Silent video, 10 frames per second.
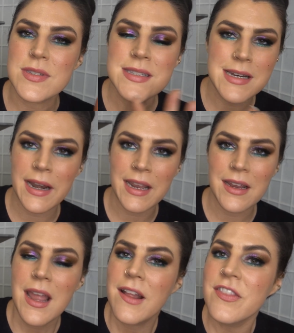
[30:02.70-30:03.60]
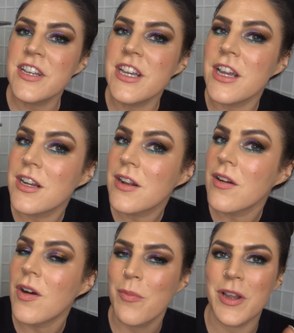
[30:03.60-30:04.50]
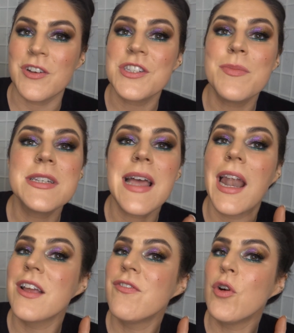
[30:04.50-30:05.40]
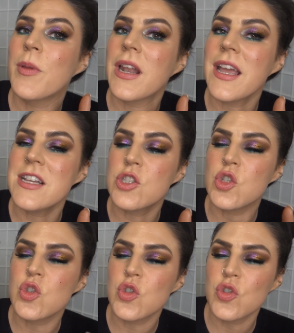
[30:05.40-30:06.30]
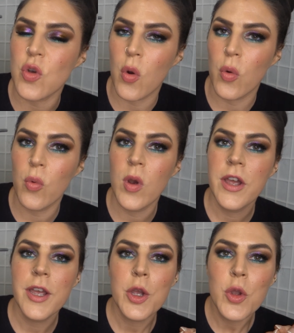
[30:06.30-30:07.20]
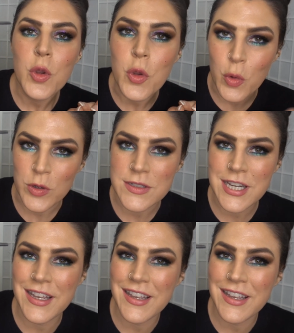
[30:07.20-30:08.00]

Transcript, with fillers: stunning. The oh my gosh, the metallic formula is so good.